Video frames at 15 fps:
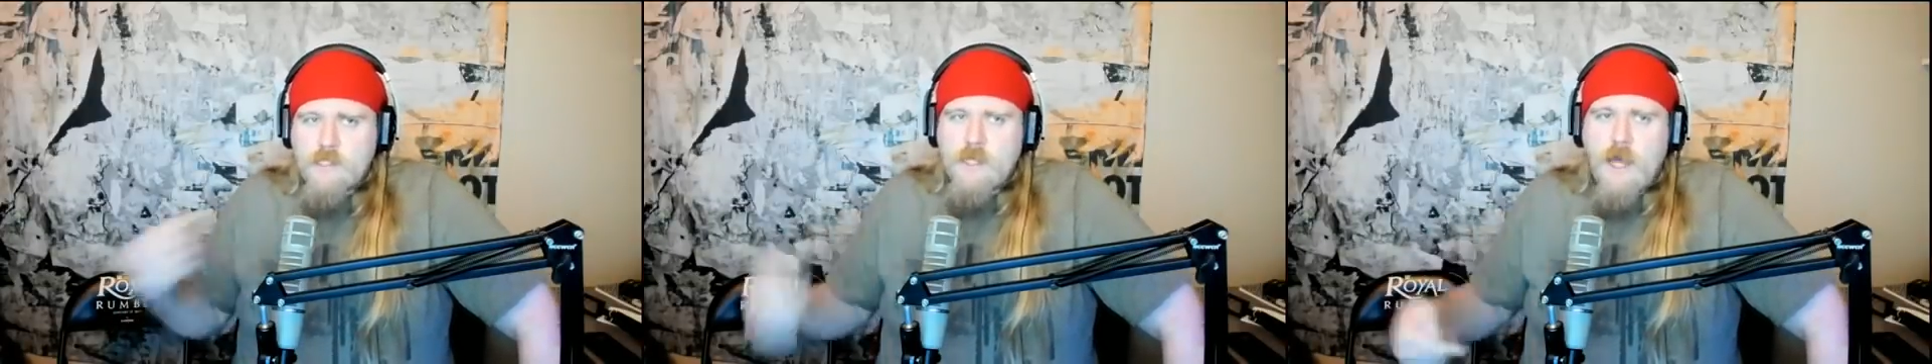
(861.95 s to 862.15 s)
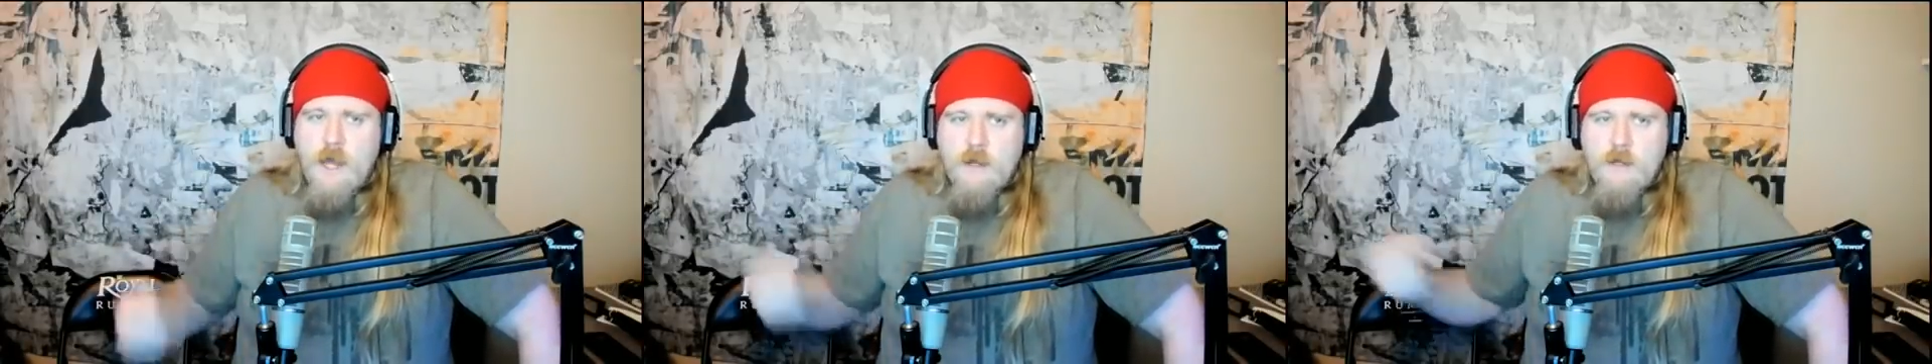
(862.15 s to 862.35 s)

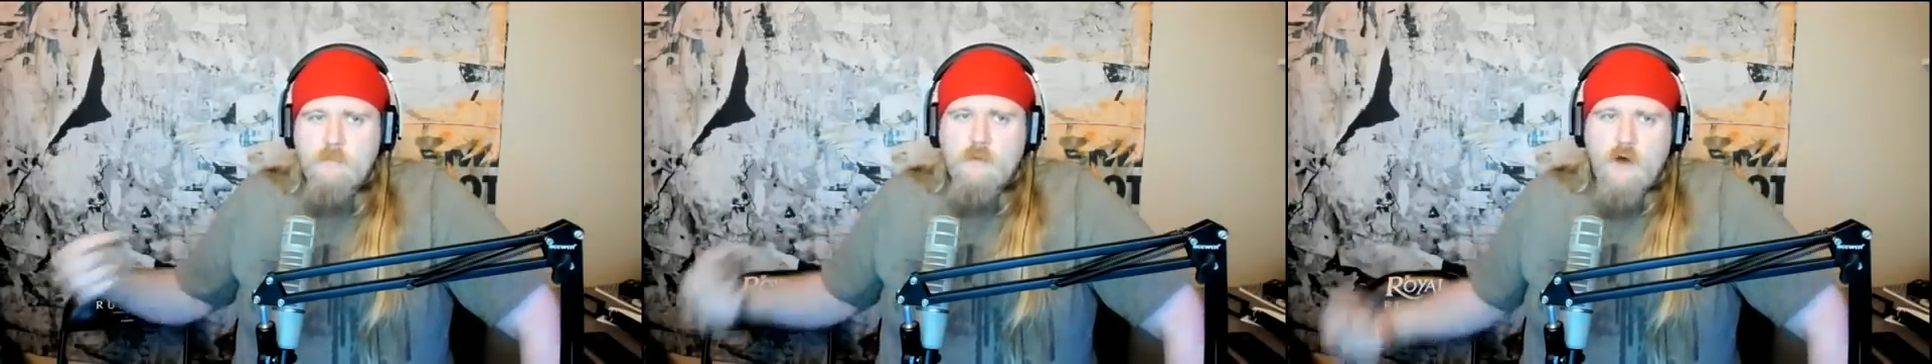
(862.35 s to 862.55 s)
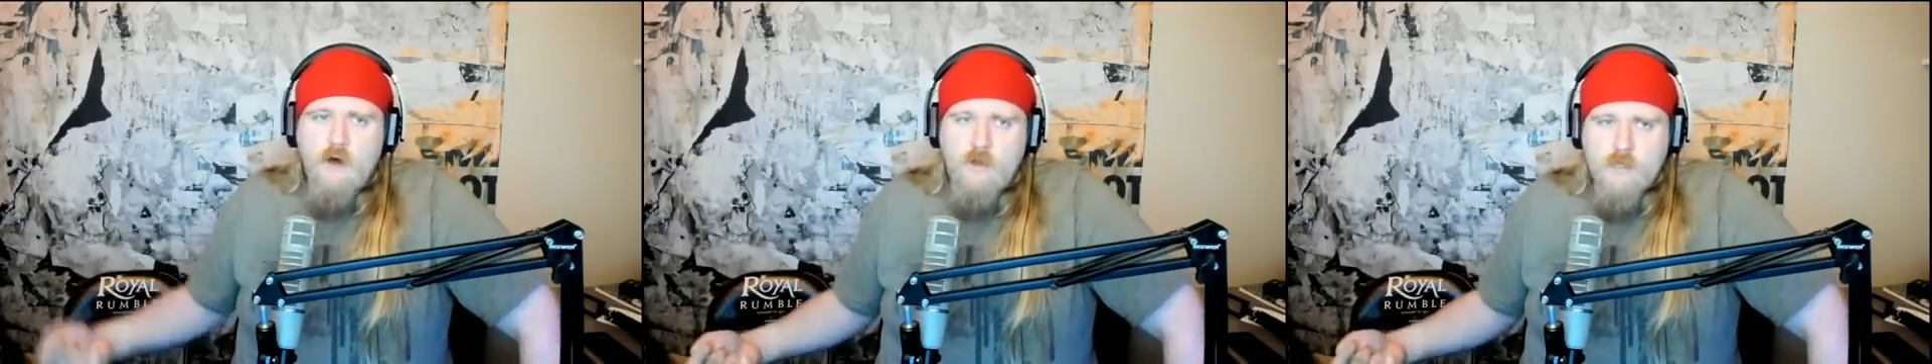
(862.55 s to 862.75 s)
Scotty
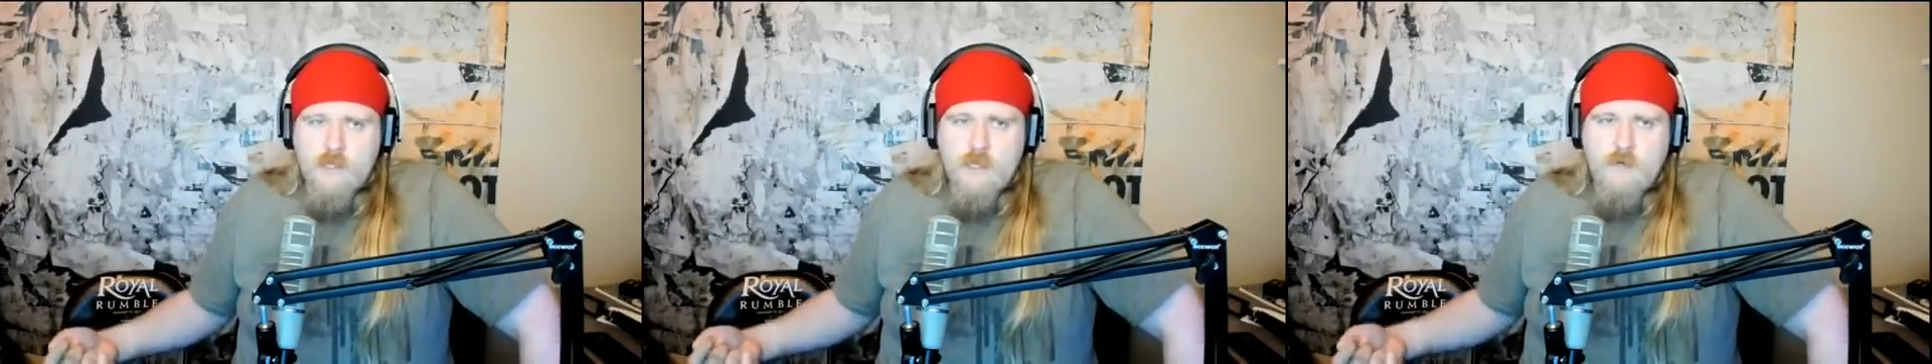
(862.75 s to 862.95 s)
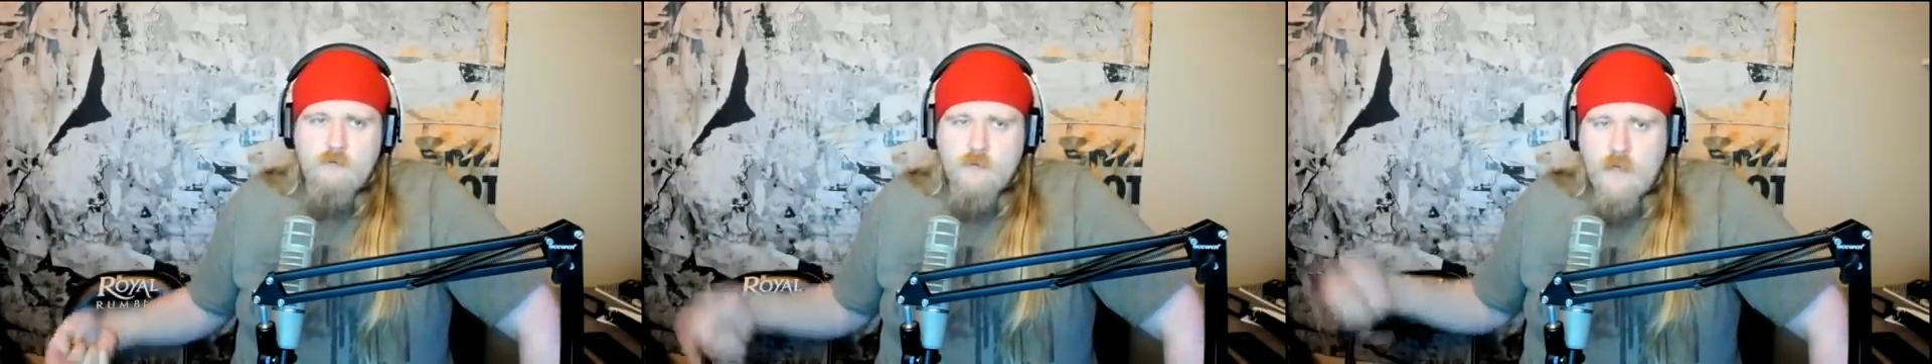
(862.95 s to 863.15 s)
and Paul
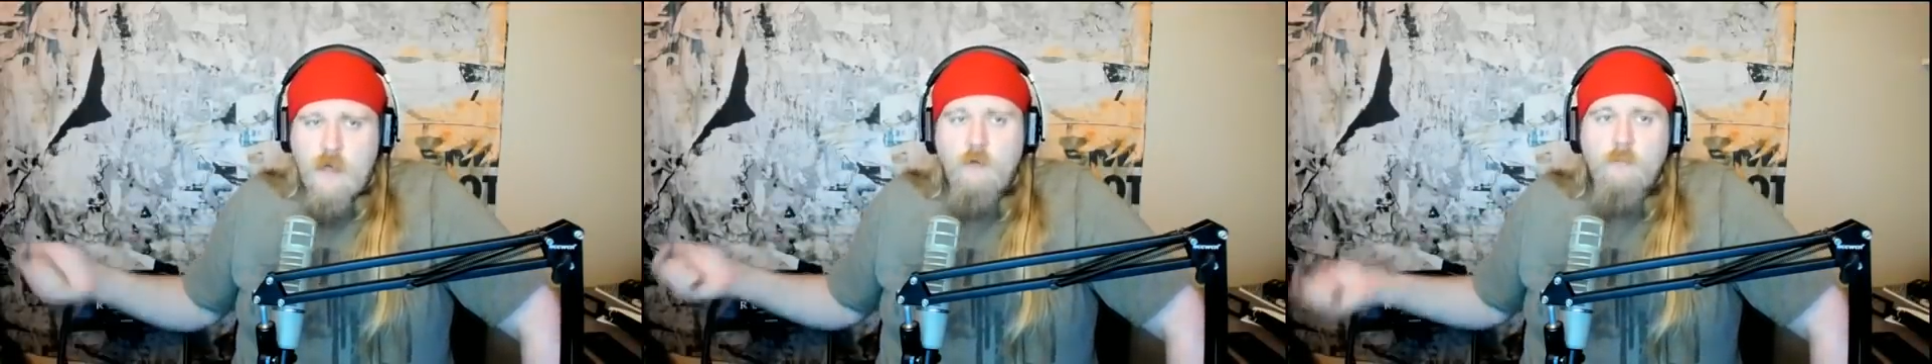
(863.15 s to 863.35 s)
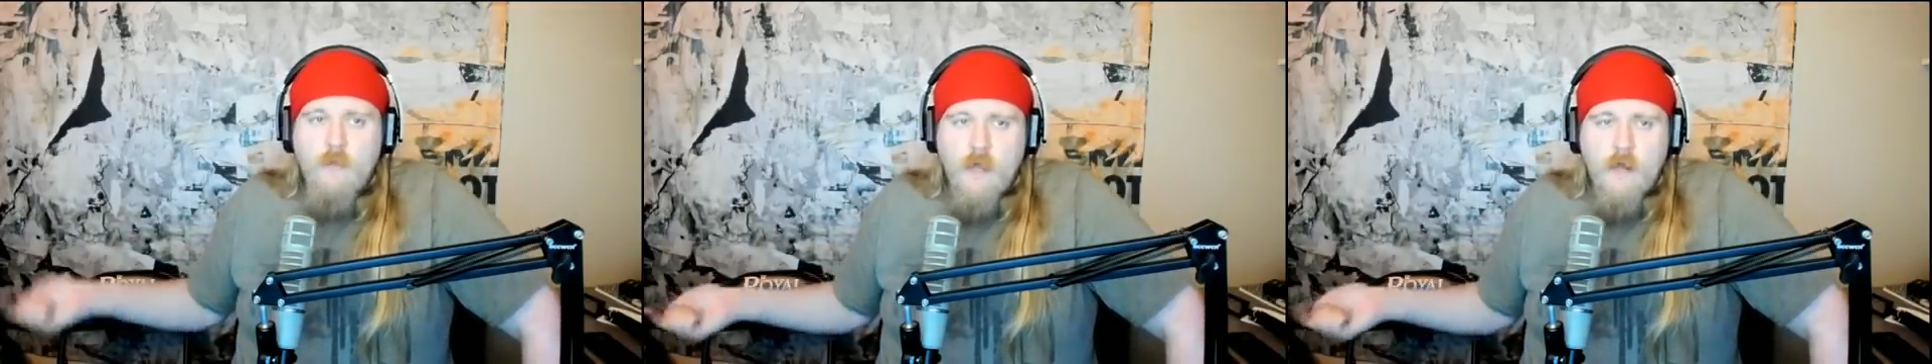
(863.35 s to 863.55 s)
did
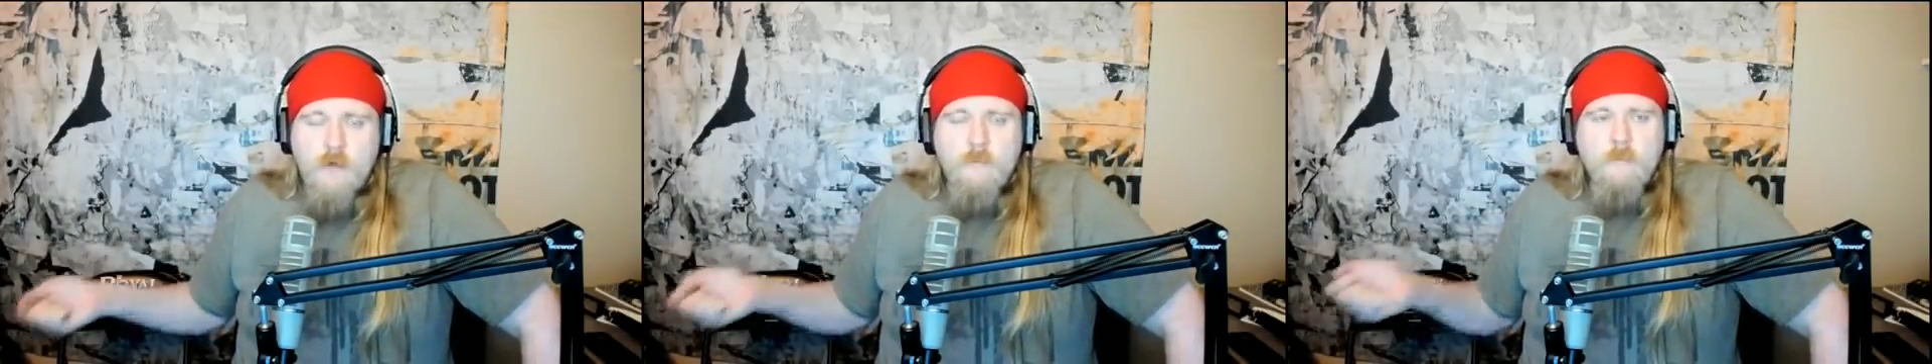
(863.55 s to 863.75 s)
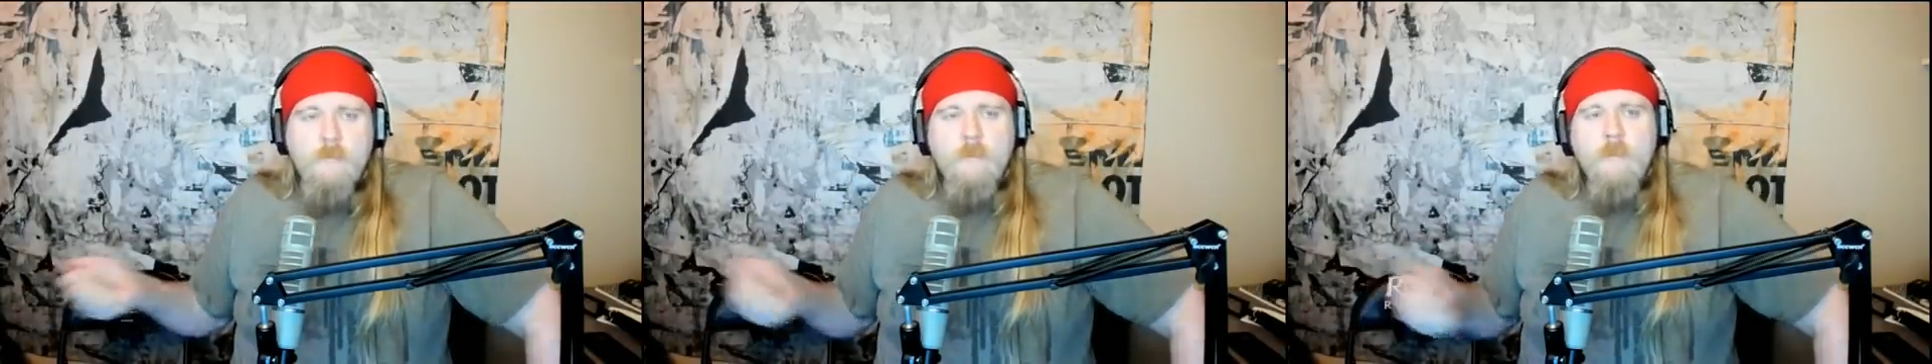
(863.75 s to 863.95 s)
without Ben.